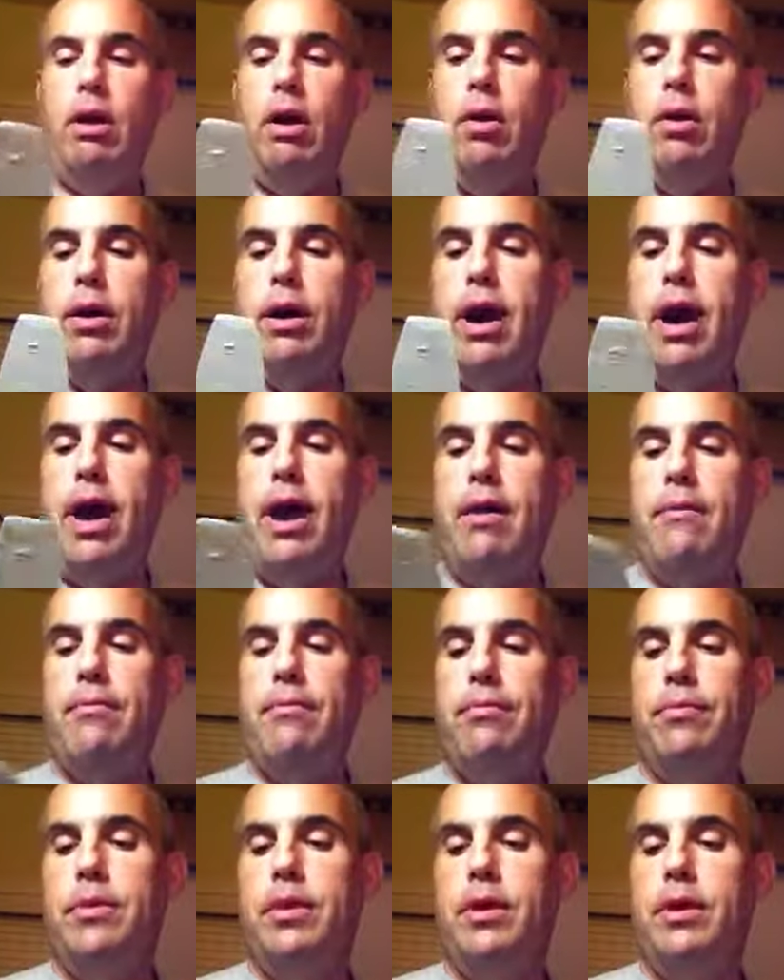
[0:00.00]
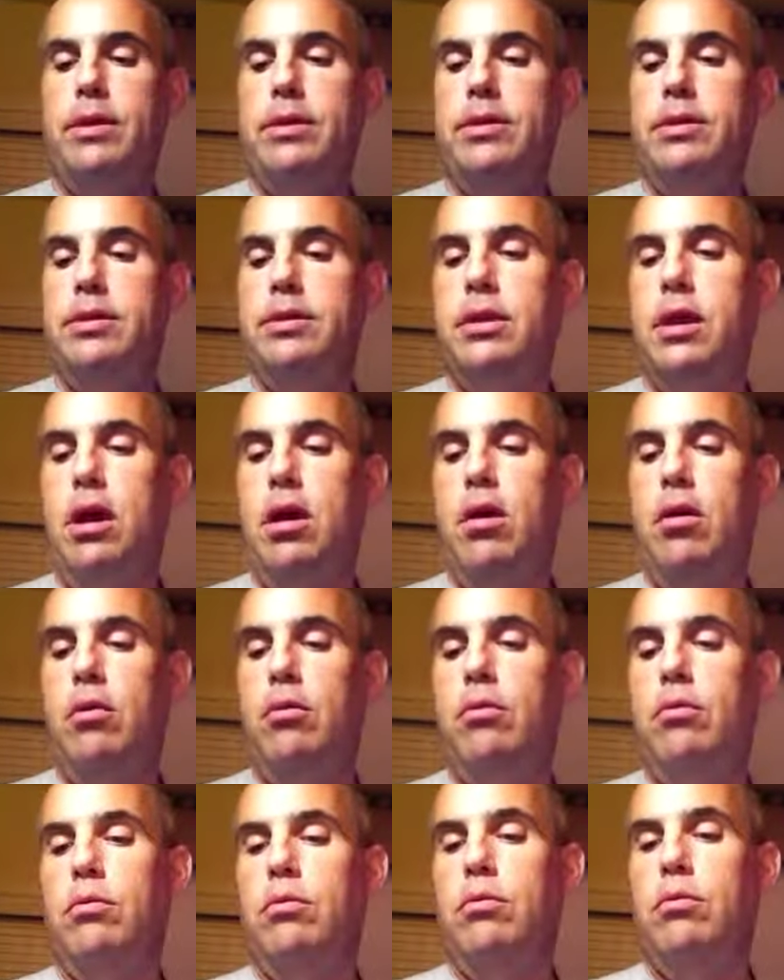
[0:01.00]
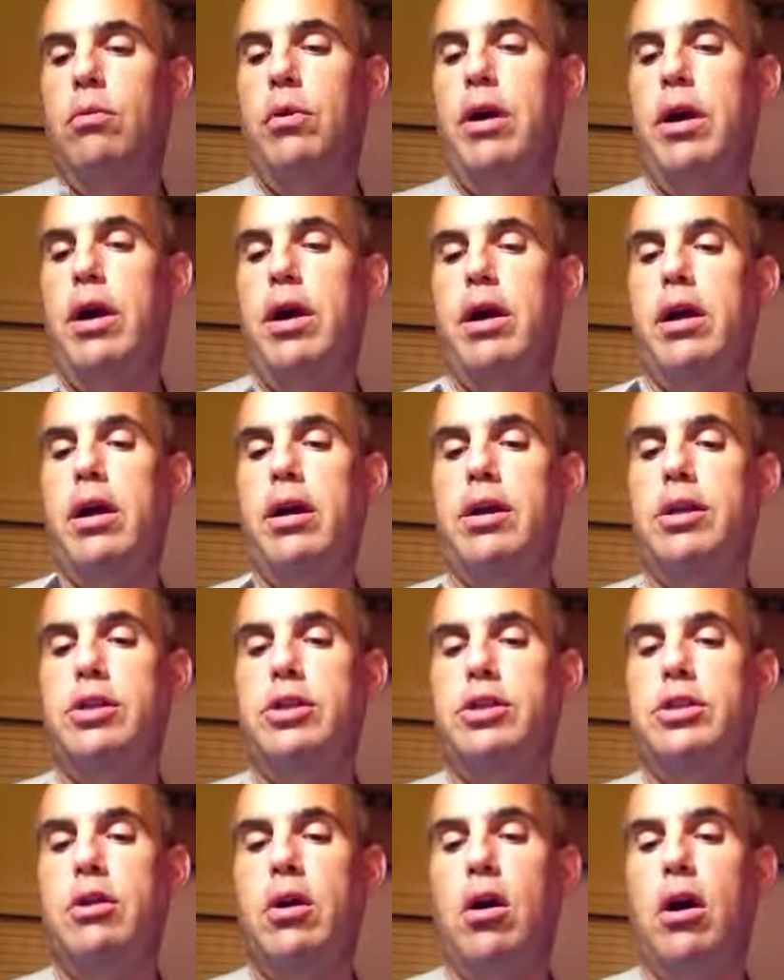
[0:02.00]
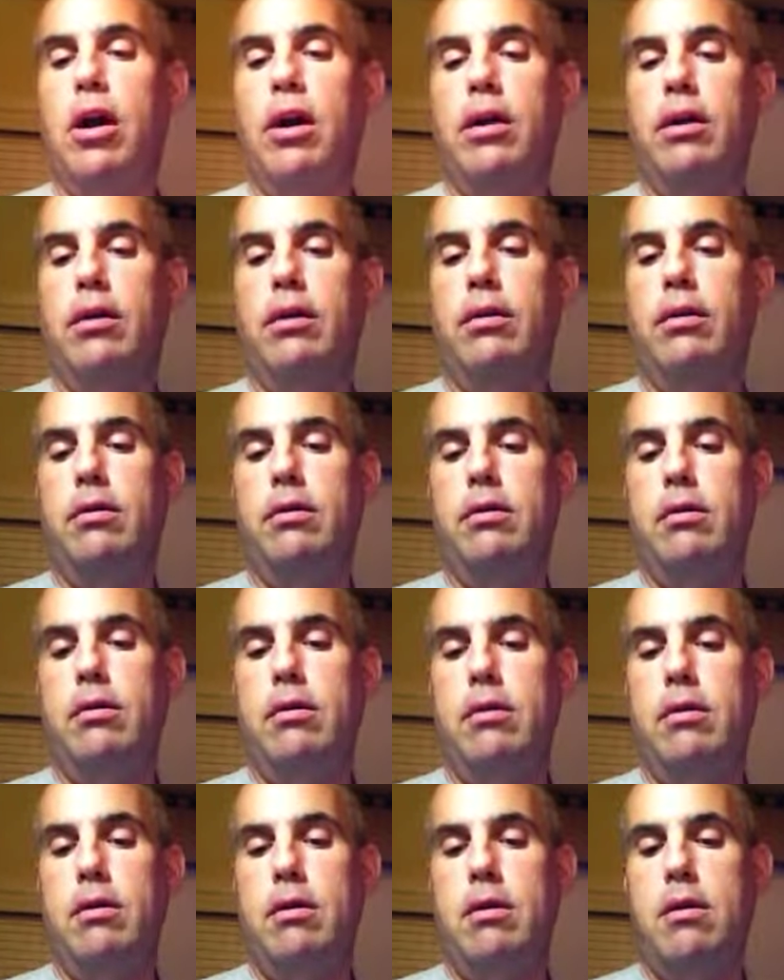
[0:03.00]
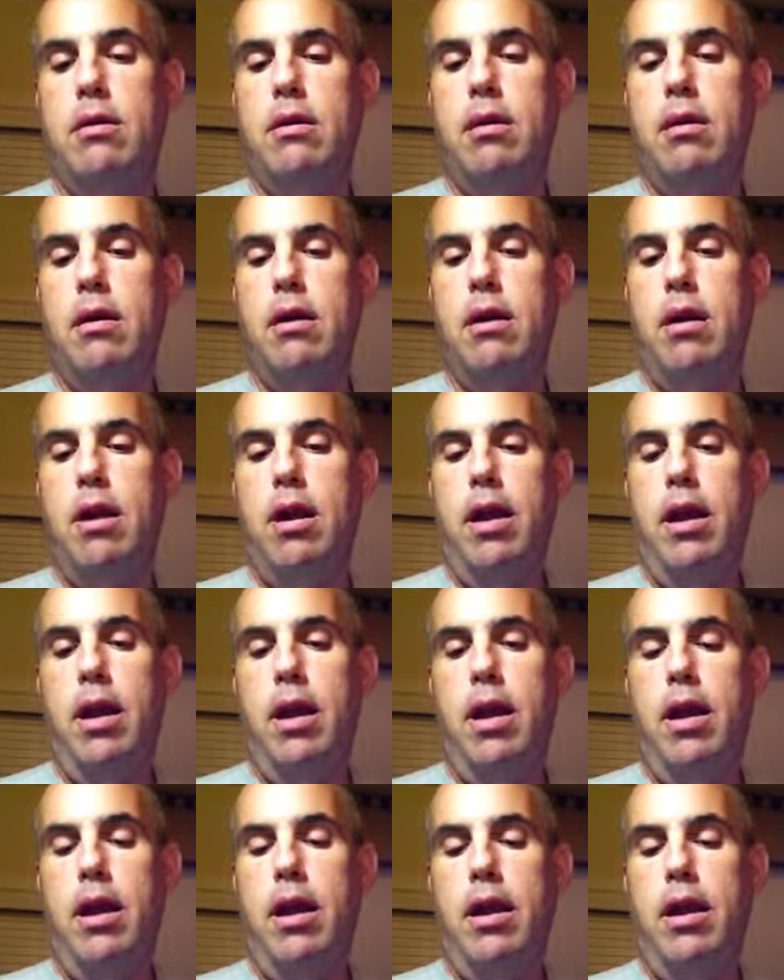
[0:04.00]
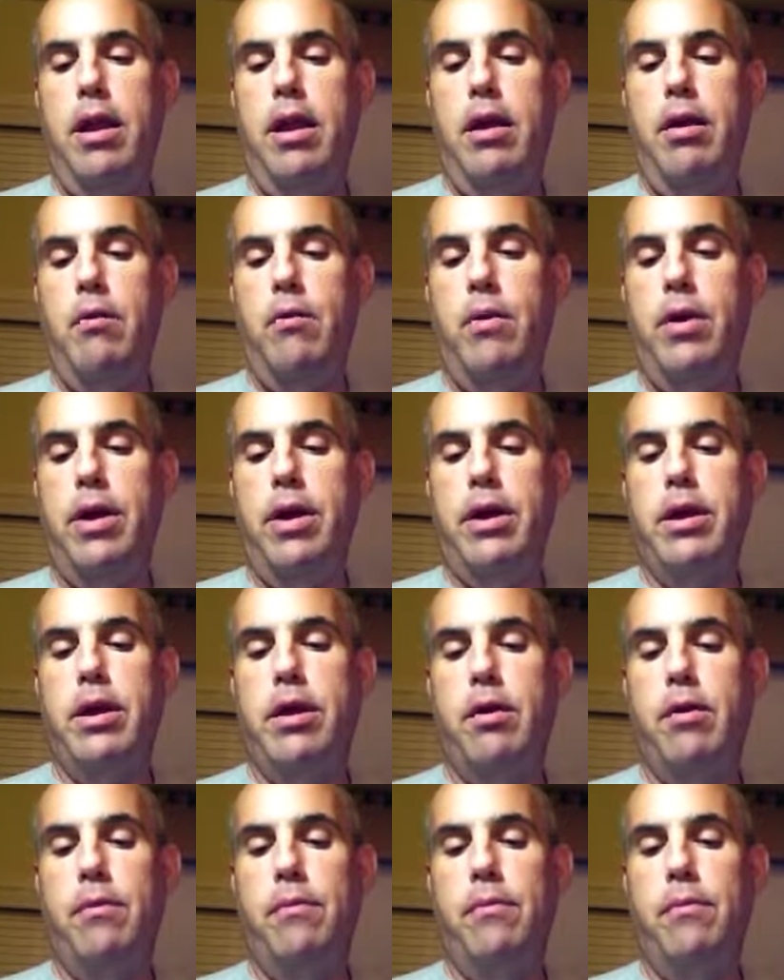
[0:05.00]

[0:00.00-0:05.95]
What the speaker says: Okay. So, we're going to start. And here we go.